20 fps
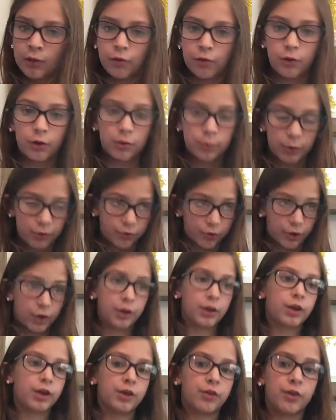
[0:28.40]
going to be
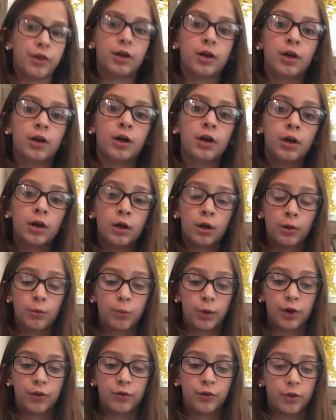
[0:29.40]
very easy.
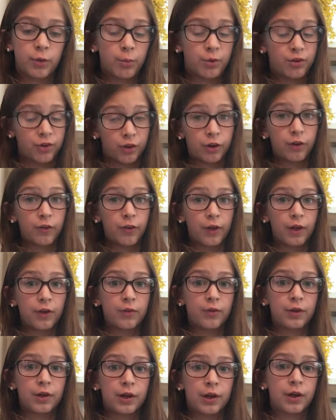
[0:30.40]
But for the materials that
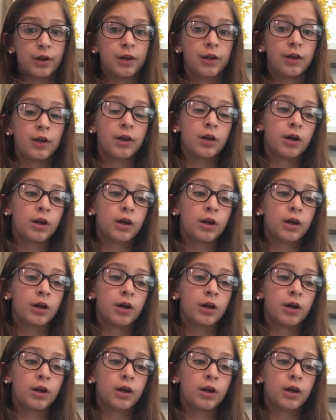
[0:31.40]
you need,